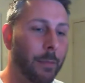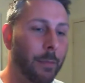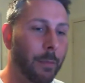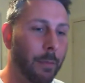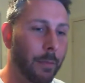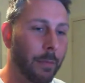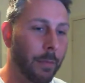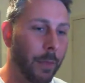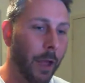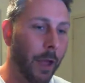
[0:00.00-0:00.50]

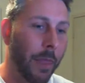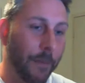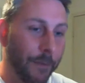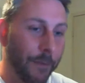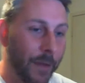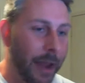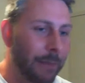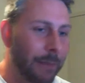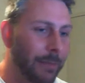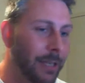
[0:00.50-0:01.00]
like the
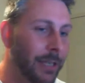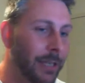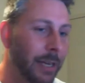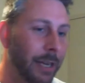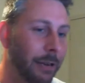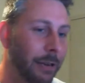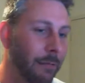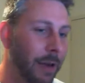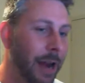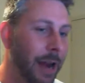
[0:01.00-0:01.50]
family sitting
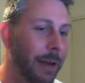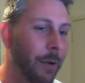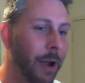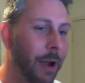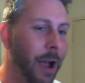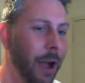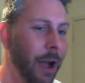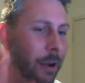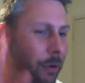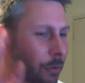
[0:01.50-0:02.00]
around and my
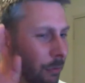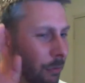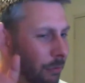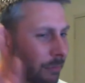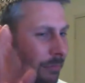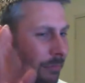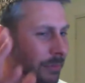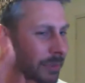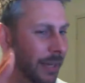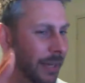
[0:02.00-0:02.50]
uncle
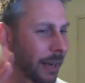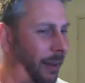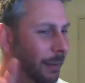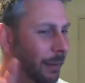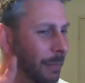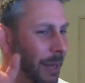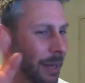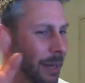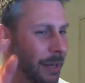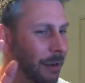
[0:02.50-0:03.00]
telling
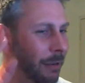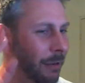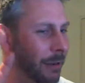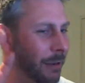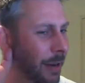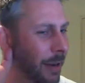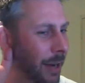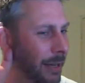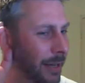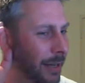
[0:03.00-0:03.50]
me,
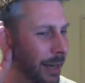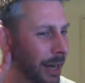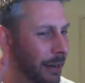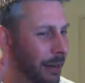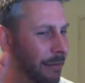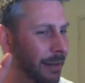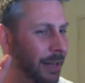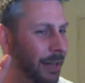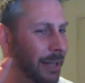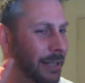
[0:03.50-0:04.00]
and you're
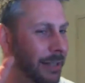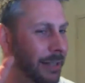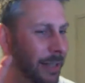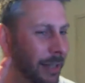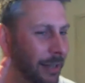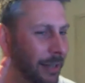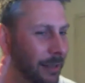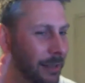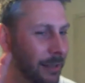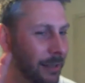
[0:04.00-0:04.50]
hearing these
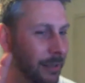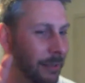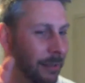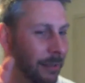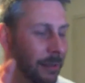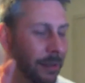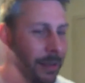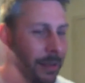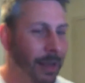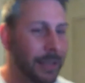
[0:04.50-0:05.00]
things
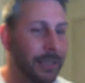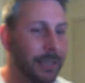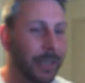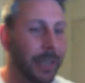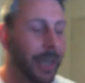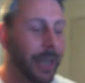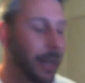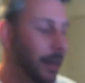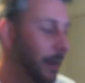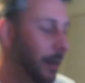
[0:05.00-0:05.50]
as a
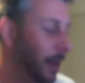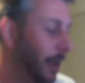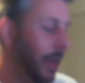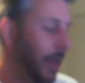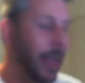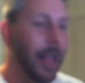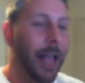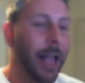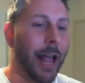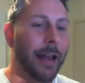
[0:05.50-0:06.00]
kid.
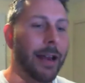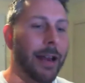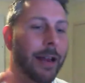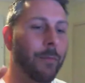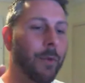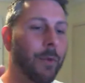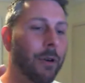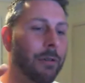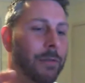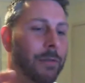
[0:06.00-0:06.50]
And
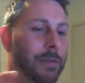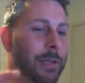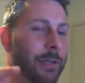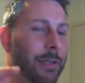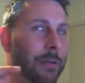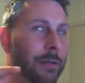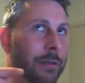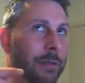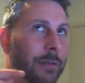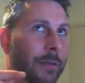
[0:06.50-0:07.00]
then when I
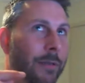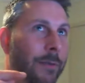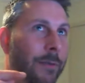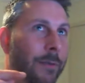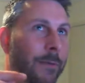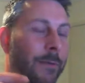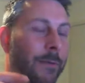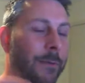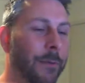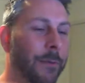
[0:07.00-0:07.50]
was
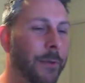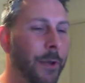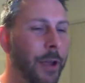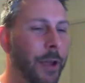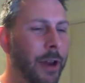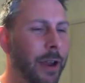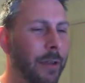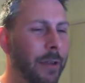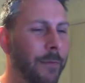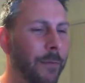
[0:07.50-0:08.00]

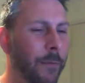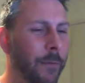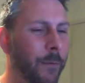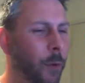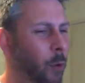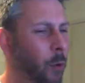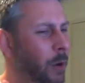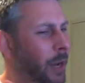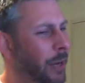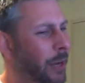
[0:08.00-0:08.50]

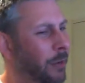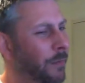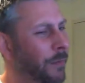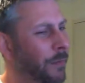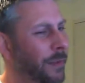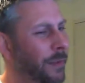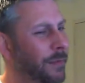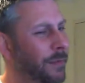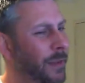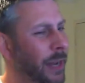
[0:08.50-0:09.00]
14 or
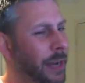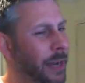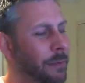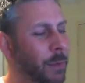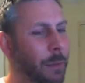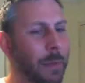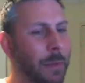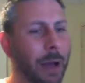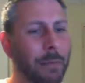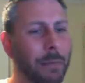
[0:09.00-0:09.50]
15, my
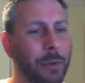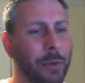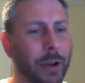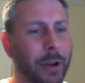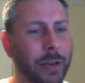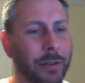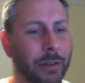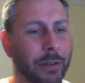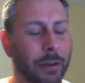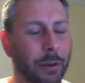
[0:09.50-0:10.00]
mum got
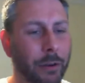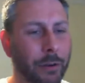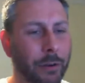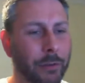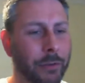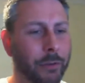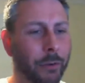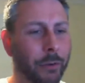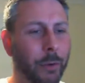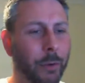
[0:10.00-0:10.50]
into
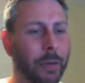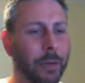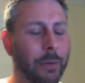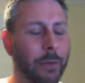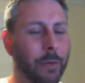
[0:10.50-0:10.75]
doing